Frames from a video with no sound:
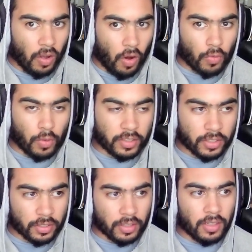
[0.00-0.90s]

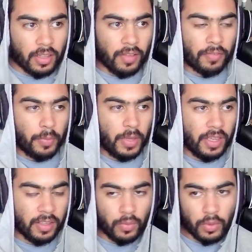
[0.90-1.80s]
Overwatch, for
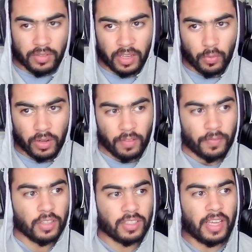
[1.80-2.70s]
me, was like one of the
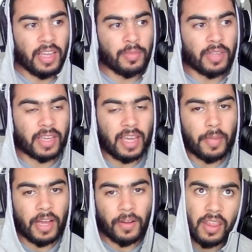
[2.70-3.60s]
first games that came
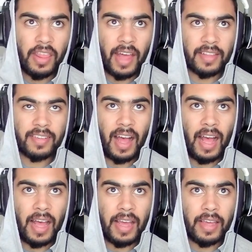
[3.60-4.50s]
out that
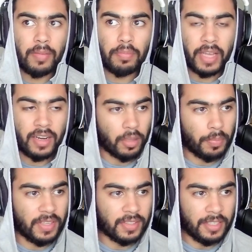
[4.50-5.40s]
I played on the
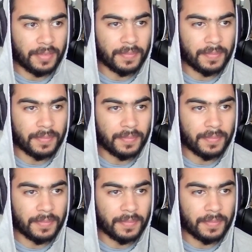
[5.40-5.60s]
PC.